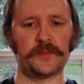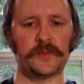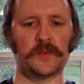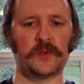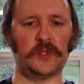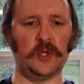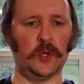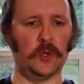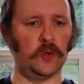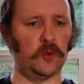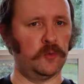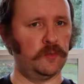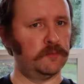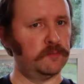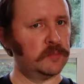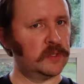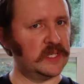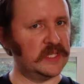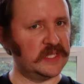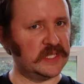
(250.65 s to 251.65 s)
So
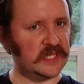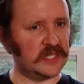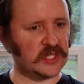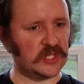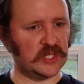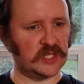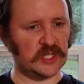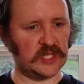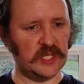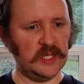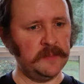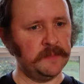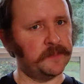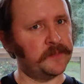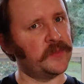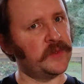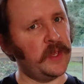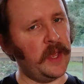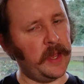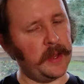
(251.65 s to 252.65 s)
consistency,
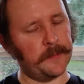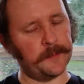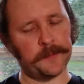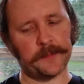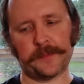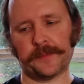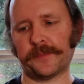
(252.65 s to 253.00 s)
yay.